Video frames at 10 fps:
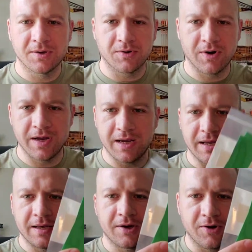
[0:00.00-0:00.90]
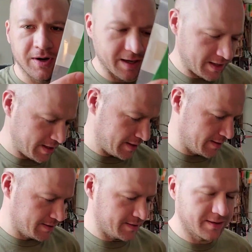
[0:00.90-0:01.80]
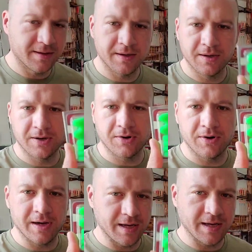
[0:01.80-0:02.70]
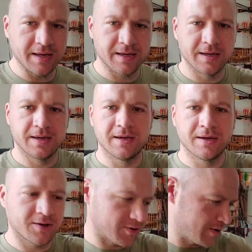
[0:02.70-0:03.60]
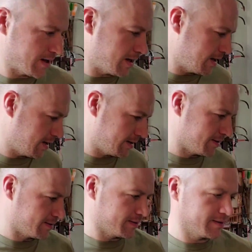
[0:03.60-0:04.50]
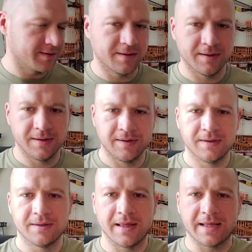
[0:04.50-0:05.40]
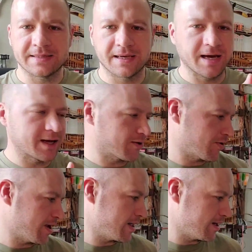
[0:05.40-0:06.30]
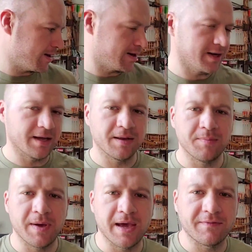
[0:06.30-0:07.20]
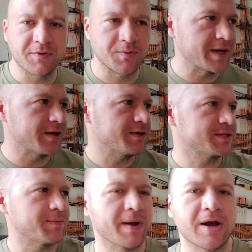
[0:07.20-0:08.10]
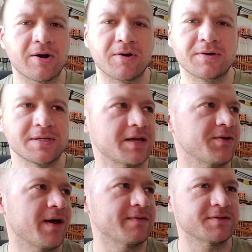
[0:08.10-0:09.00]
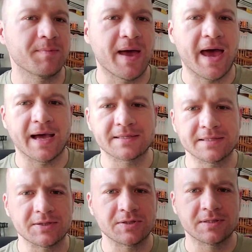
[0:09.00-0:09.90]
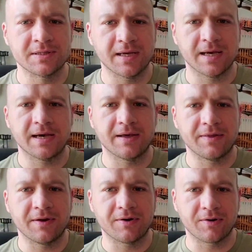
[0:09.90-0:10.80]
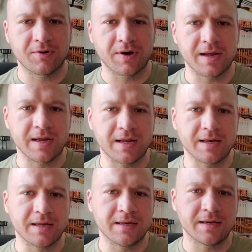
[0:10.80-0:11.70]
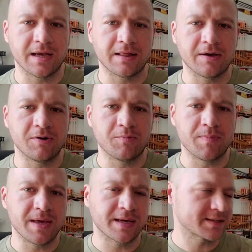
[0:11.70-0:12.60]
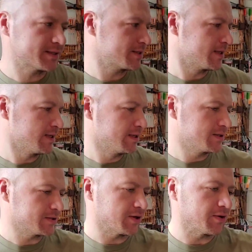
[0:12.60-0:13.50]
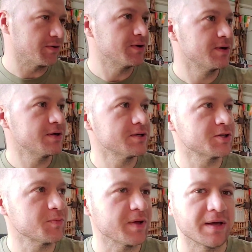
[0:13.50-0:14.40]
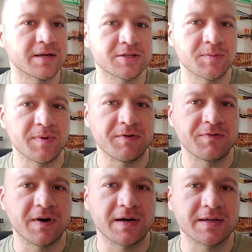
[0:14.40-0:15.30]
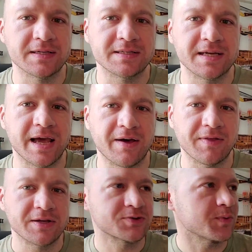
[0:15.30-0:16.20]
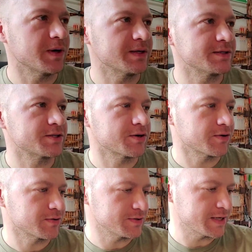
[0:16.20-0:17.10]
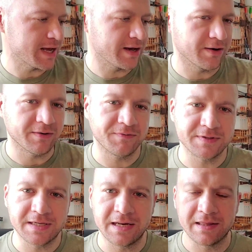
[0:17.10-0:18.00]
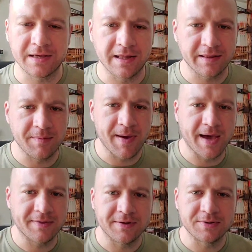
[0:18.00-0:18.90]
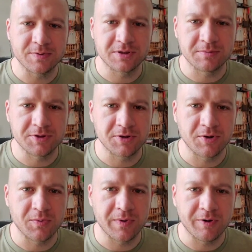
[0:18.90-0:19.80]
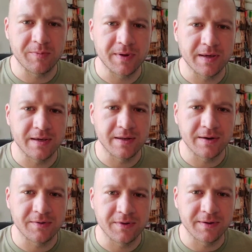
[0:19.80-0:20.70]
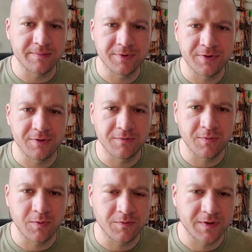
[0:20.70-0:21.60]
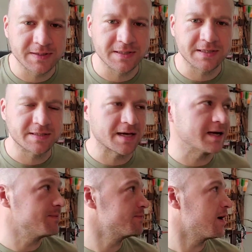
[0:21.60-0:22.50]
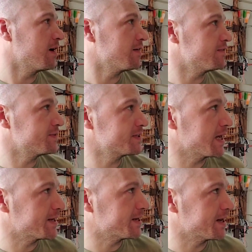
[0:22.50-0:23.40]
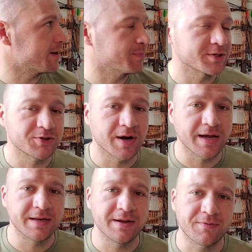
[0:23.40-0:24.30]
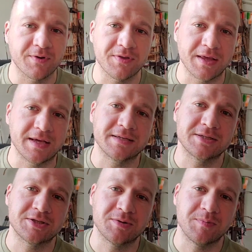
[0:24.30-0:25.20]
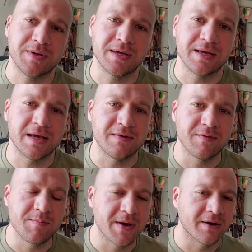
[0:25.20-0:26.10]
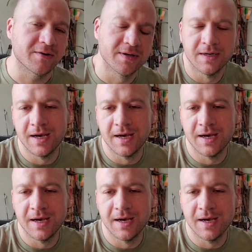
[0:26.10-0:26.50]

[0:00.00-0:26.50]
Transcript: Green, green, green, green. That's got green on it. May have to redo some arrows. I do have some axis that are green and yellow mixed. So should be fun to see how this one turns out. If it's anything like the Matthews, which I'm sure it will be, you know, the third, fourth, fifth, sixth time of setting it up and trying different things should be even better.